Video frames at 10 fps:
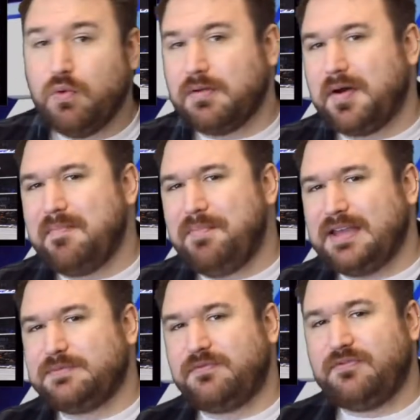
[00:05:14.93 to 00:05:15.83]
One of
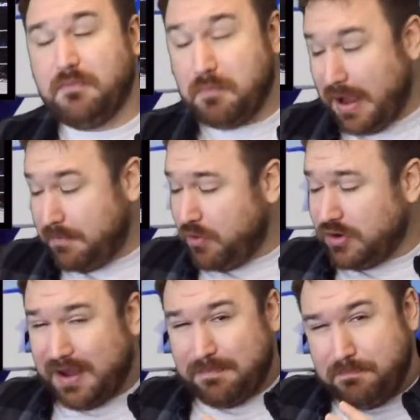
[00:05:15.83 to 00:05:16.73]

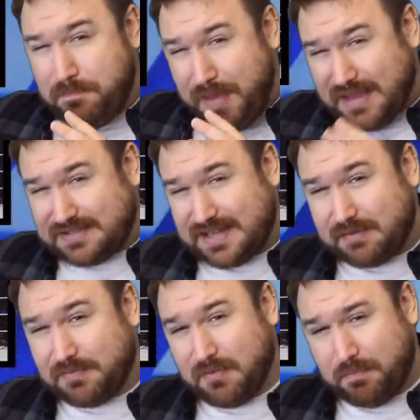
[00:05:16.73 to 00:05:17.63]
my best
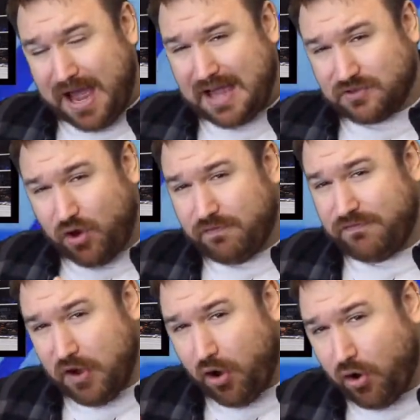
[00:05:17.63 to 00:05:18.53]
segment parts of
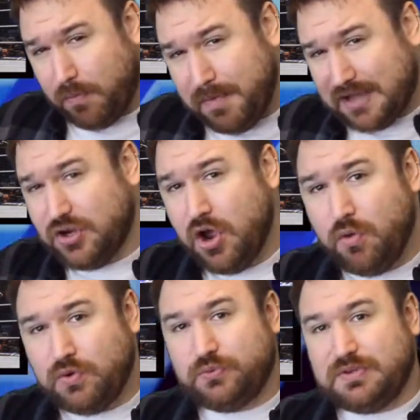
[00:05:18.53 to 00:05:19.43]
the whole match
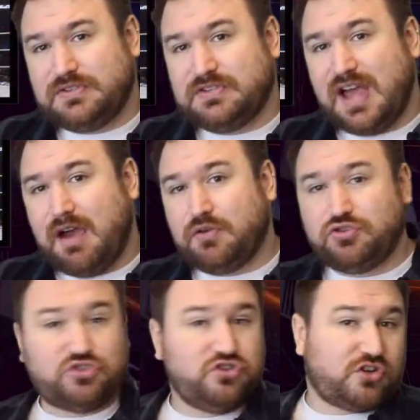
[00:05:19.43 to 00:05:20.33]
was when Cesaro
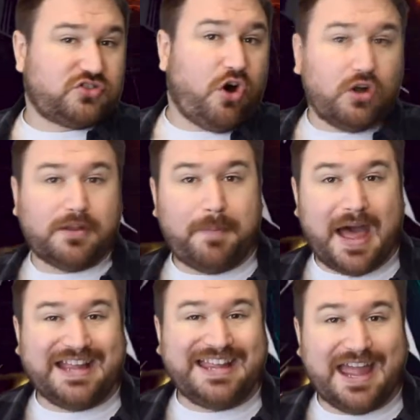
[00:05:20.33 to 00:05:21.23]
just knocked all the
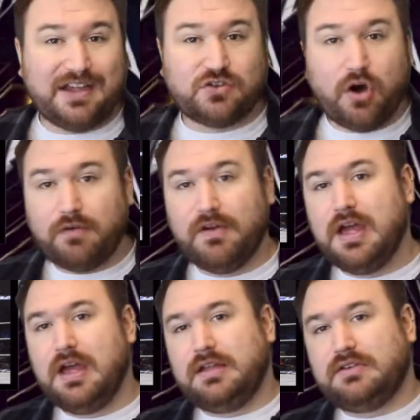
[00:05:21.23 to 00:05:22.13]
pancakes
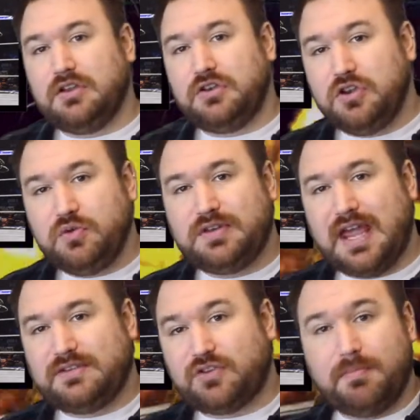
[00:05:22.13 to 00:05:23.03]
off the New
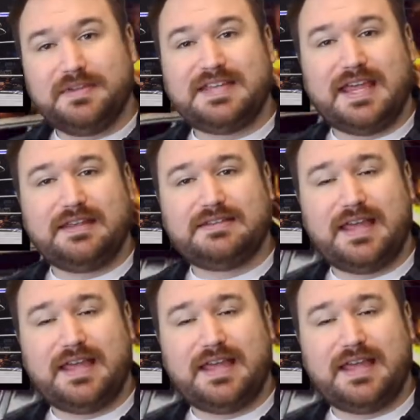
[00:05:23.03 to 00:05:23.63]
Day's commentating